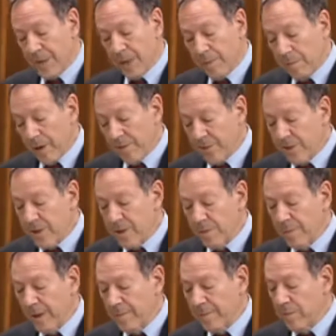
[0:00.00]
My first
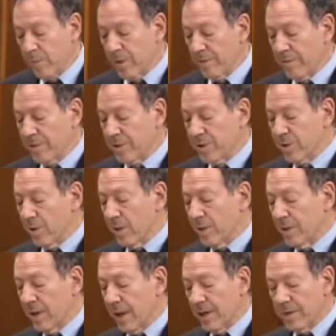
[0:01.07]
amendment would have restored
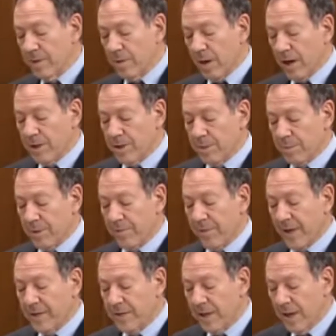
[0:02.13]
the undue hardship
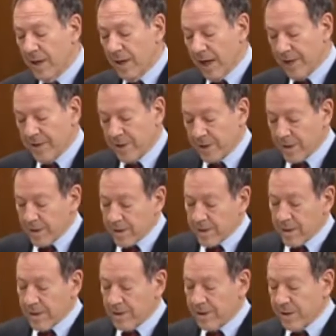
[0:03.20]
defence as it
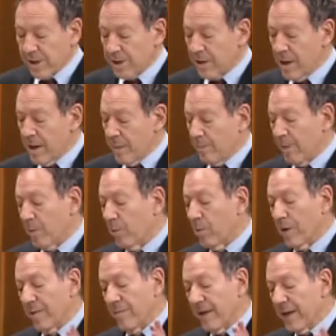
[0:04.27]
currently exists, but would
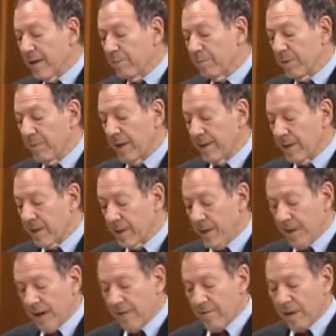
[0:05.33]
have implemented
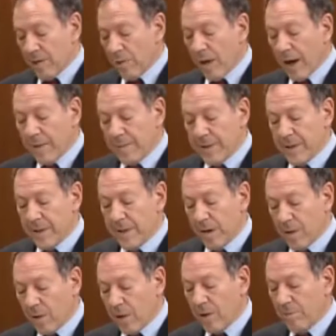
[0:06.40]
a requirement that the
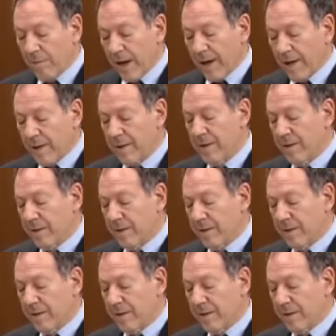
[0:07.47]
court record